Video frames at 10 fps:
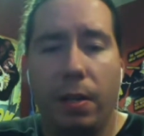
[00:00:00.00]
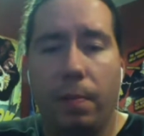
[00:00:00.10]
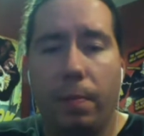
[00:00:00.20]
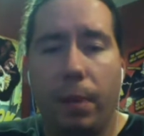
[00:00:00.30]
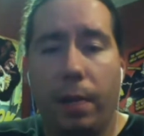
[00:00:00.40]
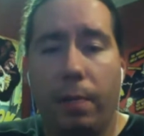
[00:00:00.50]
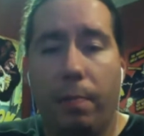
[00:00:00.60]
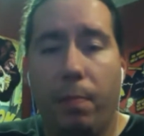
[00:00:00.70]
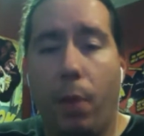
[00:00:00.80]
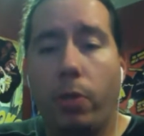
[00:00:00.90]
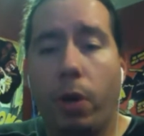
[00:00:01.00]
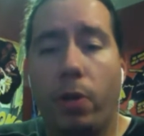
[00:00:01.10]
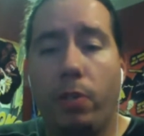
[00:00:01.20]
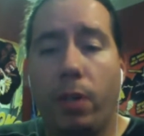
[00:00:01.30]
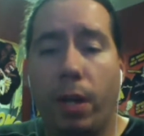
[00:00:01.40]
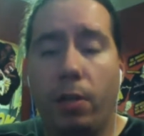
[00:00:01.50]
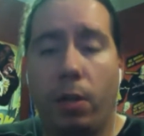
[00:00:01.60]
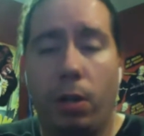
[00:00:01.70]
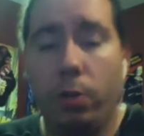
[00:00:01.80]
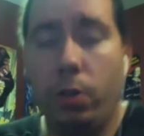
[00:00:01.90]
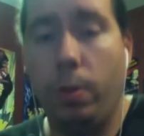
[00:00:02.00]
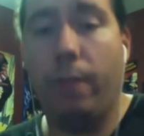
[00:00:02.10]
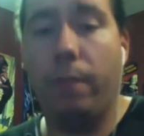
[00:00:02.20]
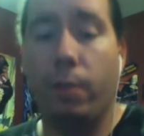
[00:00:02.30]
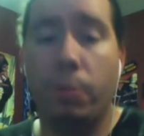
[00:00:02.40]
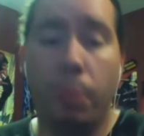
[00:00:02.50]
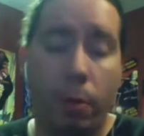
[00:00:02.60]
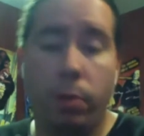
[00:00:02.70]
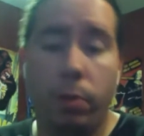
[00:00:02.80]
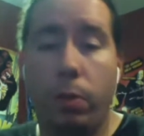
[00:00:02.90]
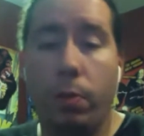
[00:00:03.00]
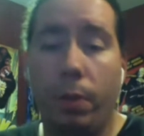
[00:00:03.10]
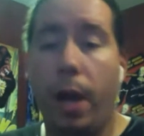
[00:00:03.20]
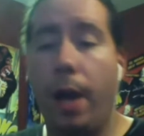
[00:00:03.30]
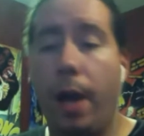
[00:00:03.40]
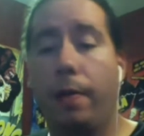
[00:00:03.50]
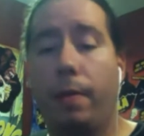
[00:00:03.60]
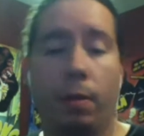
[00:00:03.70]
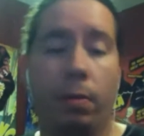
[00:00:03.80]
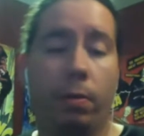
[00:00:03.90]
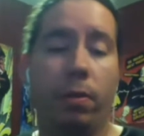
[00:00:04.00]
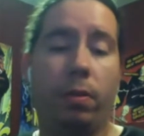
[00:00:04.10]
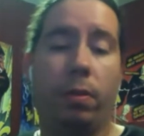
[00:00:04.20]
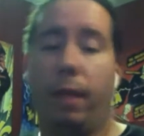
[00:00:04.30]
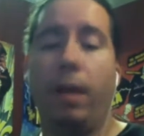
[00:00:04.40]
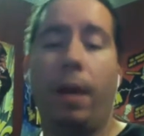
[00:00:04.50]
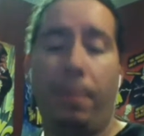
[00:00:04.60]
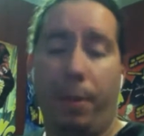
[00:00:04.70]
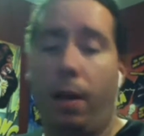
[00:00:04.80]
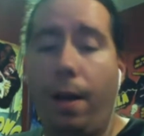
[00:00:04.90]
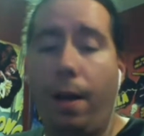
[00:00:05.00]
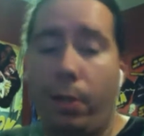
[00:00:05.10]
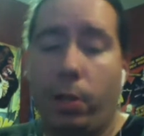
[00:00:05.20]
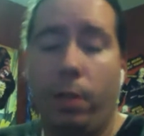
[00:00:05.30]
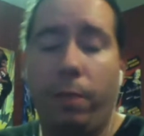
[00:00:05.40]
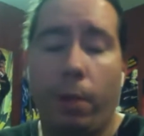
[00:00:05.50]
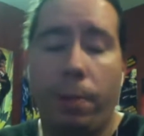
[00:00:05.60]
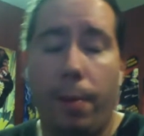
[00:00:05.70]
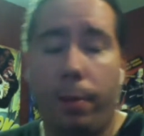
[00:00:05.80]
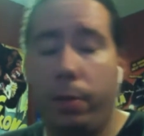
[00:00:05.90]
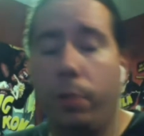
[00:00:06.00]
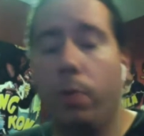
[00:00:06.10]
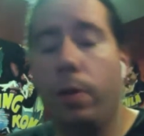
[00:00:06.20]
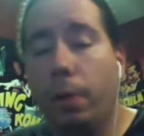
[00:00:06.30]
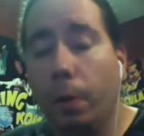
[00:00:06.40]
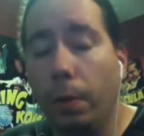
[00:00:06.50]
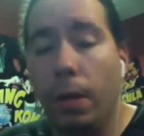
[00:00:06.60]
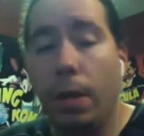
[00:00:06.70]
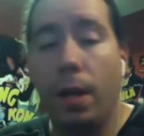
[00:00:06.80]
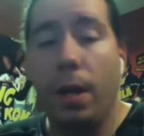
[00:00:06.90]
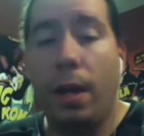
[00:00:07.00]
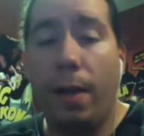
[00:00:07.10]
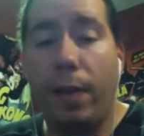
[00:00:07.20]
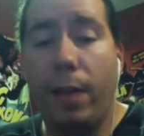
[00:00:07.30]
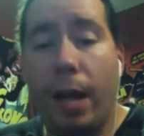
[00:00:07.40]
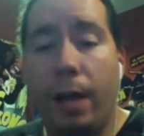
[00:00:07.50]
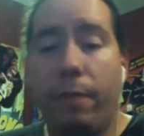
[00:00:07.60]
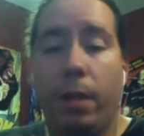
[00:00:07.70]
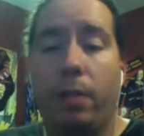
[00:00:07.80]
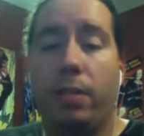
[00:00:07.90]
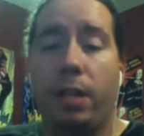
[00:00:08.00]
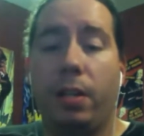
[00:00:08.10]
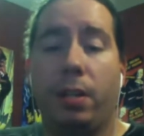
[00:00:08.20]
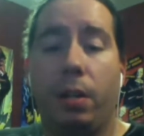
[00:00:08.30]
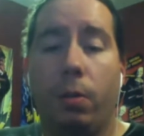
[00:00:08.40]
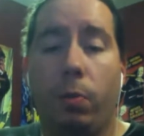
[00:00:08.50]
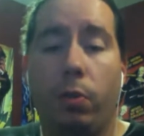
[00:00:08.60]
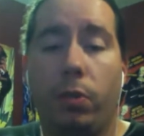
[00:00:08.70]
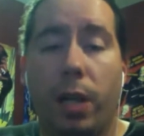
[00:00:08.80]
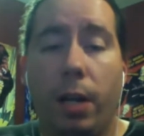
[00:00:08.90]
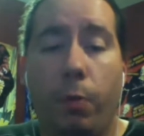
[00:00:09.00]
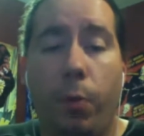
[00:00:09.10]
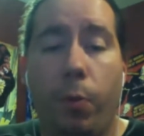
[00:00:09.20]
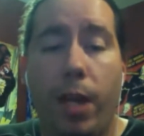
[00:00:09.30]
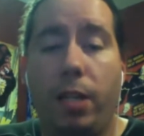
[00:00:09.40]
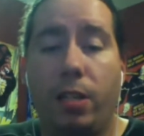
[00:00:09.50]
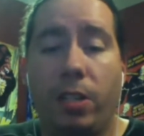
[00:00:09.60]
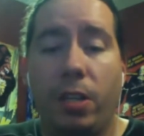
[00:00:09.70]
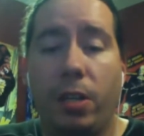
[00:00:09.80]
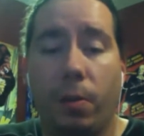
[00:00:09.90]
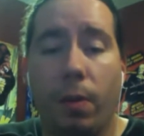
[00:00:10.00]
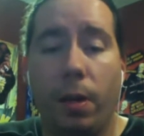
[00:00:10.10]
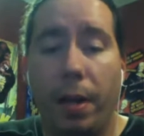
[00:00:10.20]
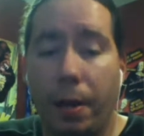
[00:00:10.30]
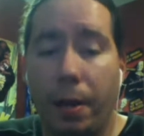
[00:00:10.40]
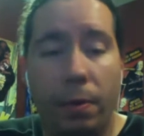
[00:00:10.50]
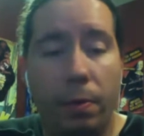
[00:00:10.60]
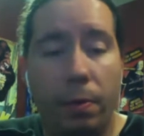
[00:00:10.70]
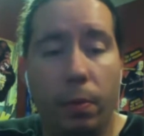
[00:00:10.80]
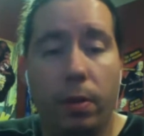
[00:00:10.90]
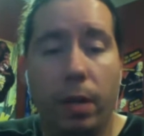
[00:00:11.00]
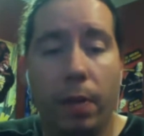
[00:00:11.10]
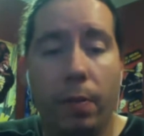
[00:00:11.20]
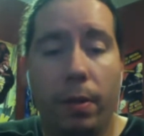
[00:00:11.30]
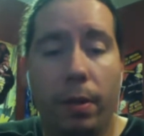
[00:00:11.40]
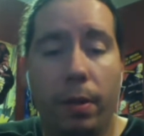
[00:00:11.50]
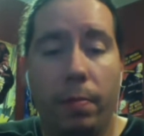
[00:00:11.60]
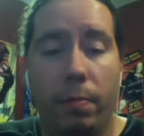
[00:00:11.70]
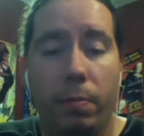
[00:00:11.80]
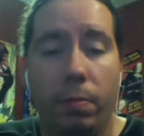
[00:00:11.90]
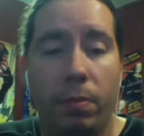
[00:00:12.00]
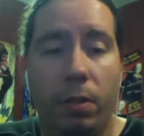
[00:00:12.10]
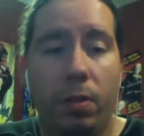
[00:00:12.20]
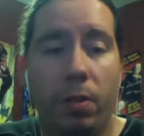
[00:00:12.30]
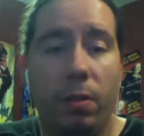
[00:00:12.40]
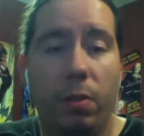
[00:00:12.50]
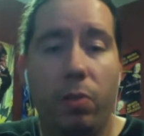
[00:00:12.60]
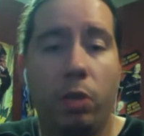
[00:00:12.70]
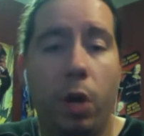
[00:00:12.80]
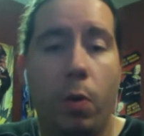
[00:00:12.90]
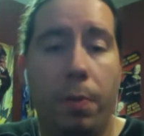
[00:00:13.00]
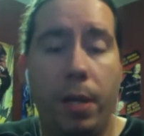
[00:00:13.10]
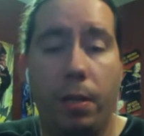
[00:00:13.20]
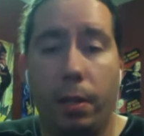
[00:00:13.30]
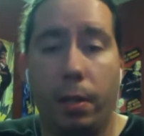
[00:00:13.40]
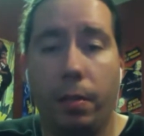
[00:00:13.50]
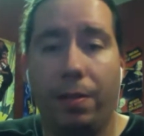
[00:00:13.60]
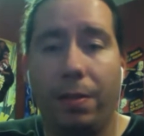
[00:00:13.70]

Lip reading: But right. Most artists I talk to and I've spoken to, not, you know, that have not been obviously and very publicly critical, have kind of said, you know, we're just kind of waiting and seeing right now. We're not really, there's no opinion.